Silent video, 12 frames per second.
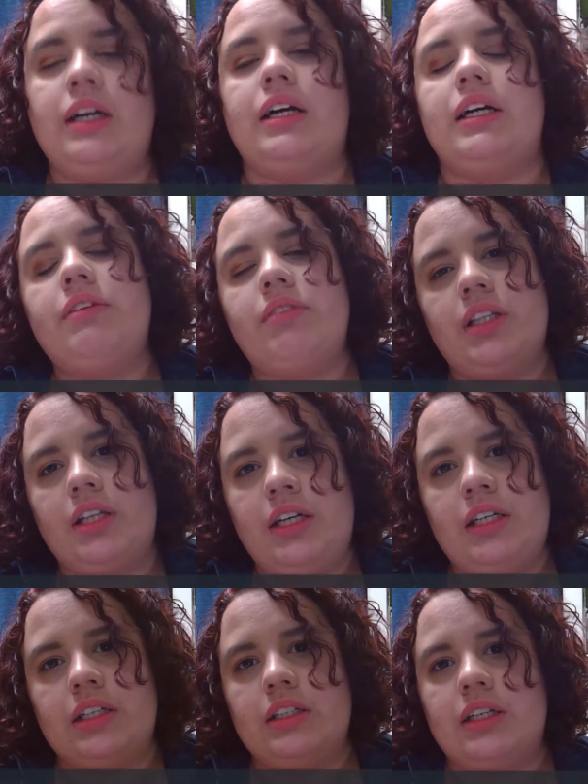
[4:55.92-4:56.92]
And even
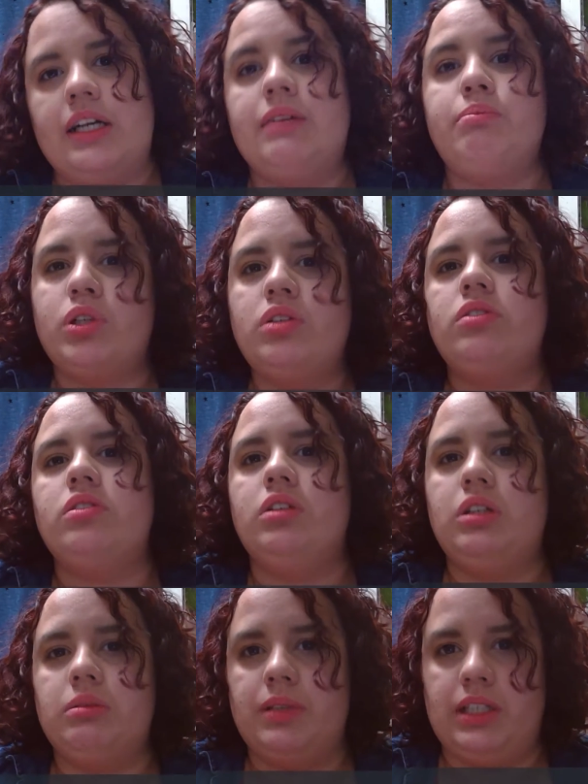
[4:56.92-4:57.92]
then, I'm prone to
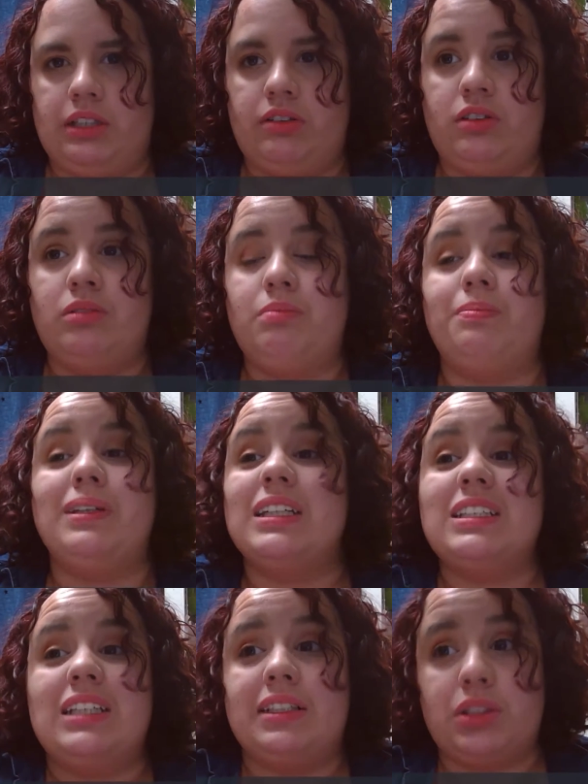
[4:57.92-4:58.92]
human error
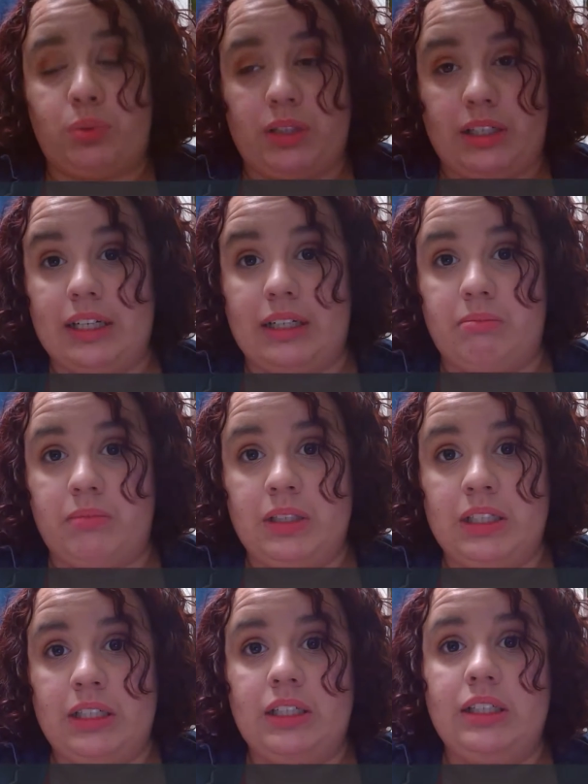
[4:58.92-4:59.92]
because that's what I am,
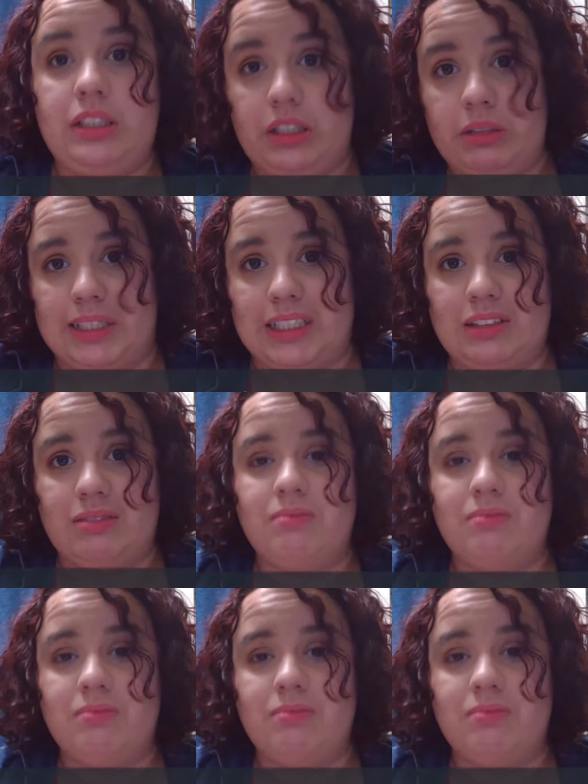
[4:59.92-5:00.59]
human.